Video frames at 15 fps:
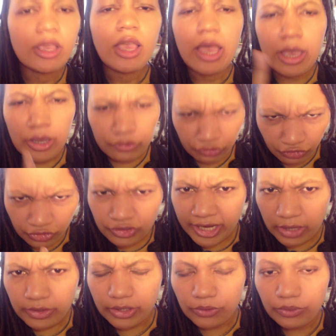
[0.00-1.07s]
I also should
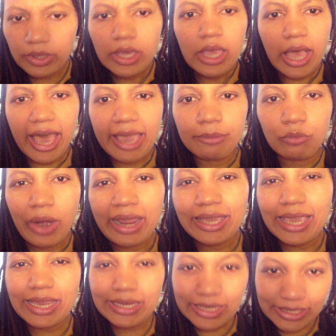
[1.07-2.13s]
tell you, I'm
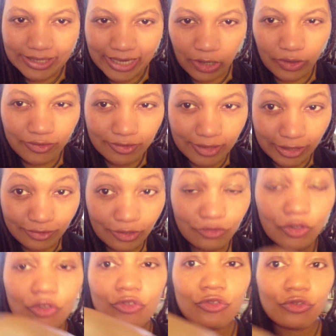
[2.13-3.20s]
ranking Terrance Dicks's
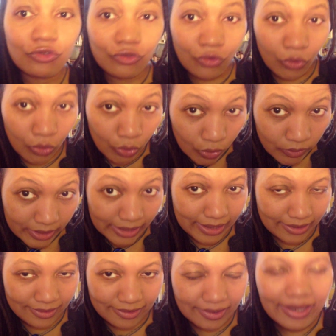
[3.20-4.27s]

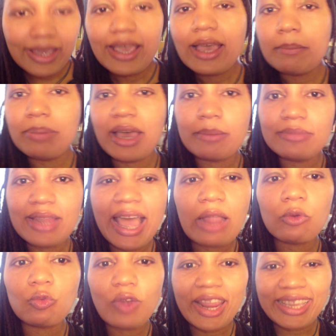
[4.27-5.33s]
stories, but I'm not
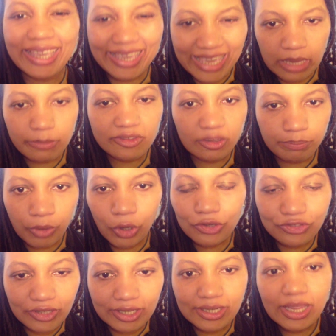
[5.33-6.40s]
ranking him as a
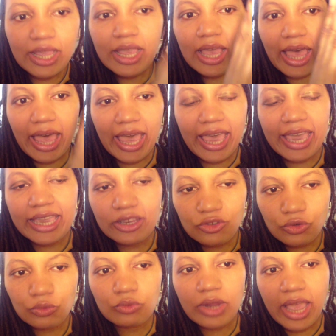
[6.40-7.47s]
person. I
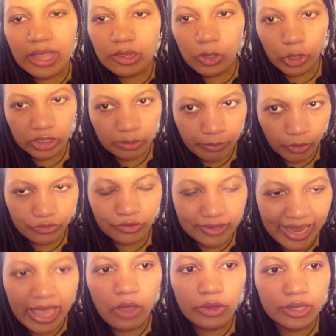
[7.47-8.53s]
do not look at the
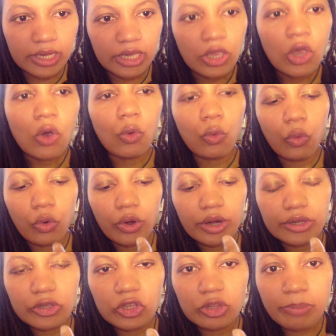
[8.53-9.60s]
personality or,
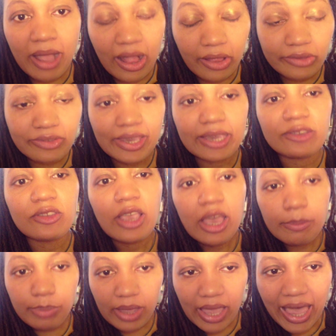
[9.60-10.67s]
you know, the politics
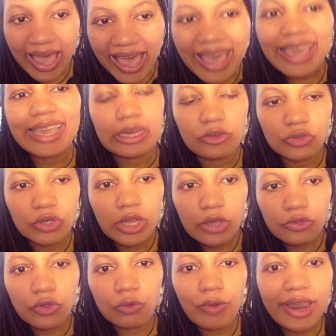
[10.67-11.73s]
behind
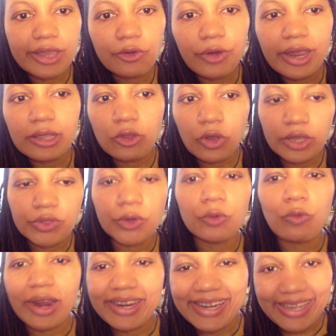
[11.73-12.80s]
the writer. I look at the
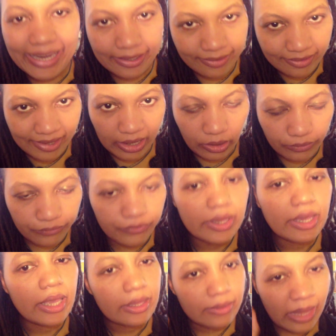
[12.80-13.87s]
writing itself.
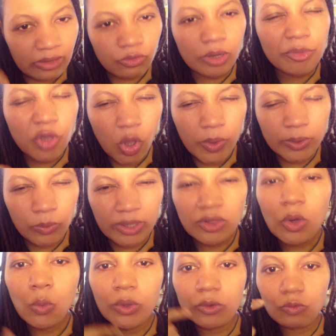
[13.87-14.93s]
That's what I'm going with
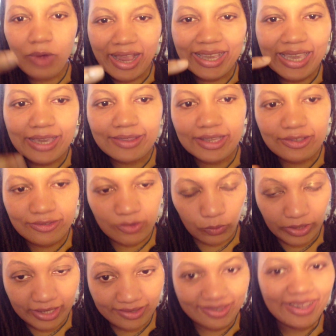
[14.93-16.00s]
when ranking these
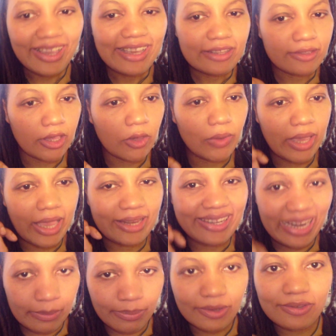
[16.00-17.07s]
stories. So at
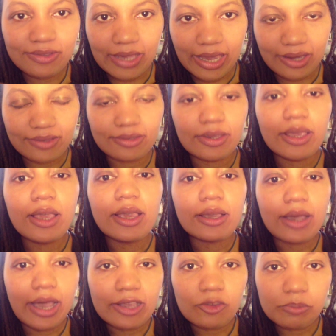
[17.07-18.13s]
number six,
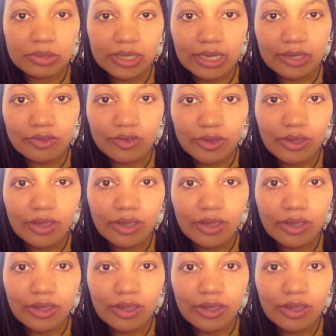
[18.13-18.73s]
guys, please.